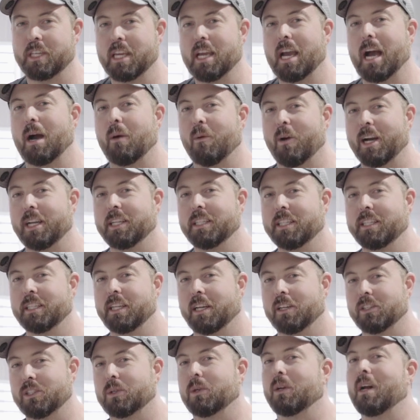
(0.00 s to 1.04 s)
DIY
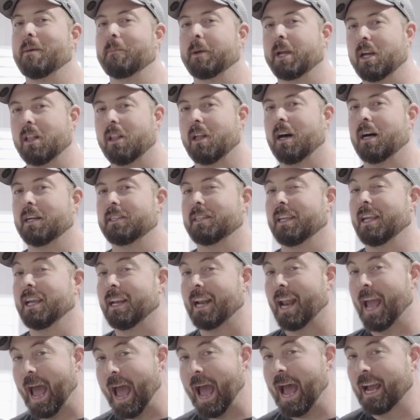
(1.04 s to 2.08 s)
detail ceramic gloss in
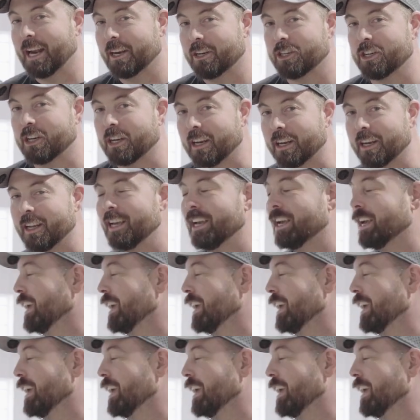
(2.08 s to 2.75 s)
action,